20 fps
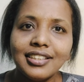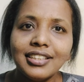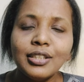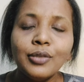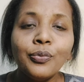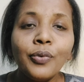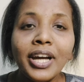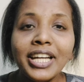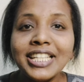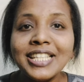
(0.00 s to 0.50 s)

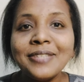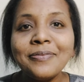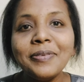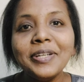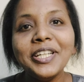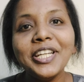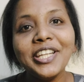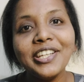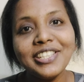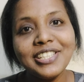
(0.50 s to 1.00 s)
The
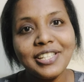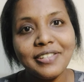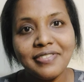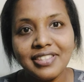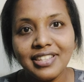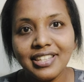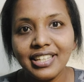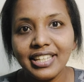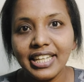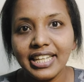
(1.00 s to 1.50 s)
widespread use of
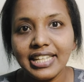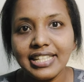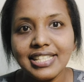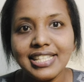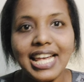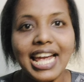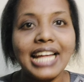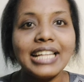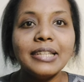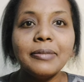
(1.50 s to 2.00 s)

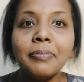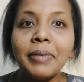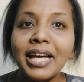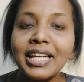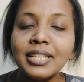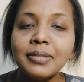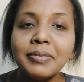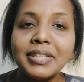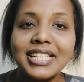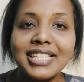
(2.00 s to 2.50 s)
screens and the
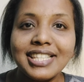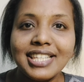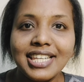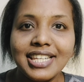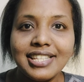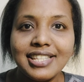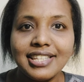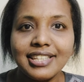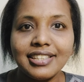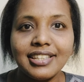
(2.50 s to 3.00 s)
pandemic
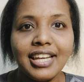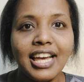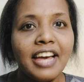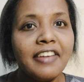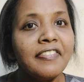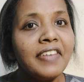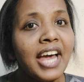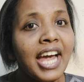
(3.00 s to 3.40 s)
season have